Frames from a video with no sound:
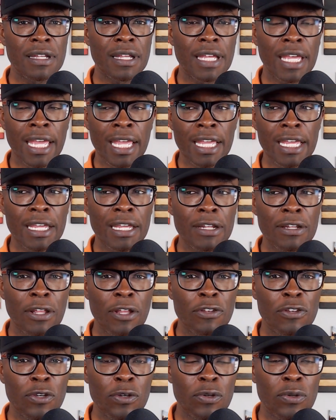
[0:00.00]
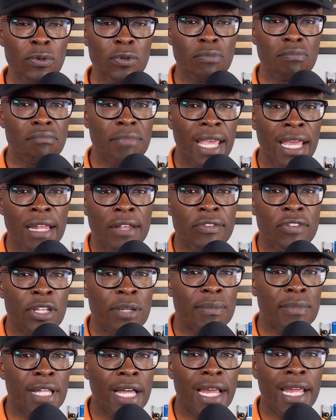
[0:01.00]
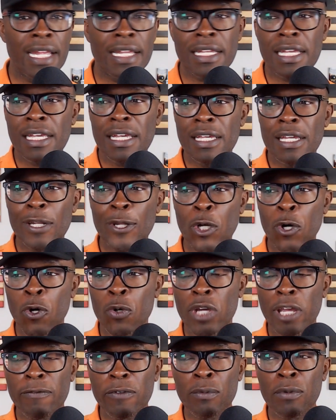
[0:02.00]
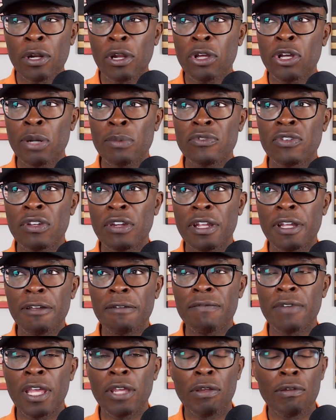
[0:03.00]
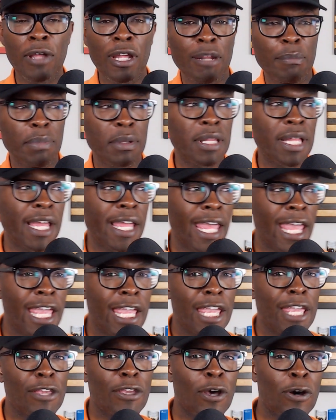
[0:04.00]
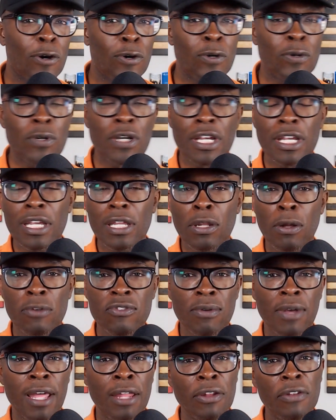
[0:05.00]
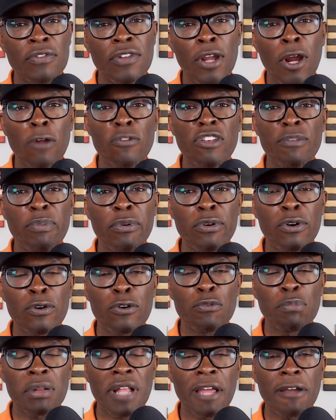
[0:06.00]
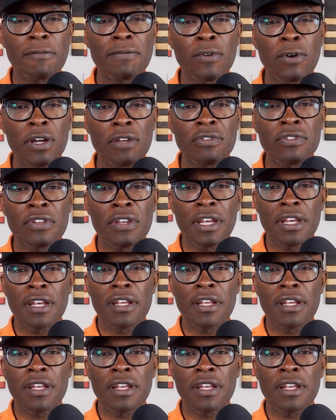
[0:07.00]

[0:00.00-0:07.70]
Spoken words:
And you made it seem like, you know, if you want to come to the event, you got to be like, hey, yo, you know, some kind of stereotypical black voice.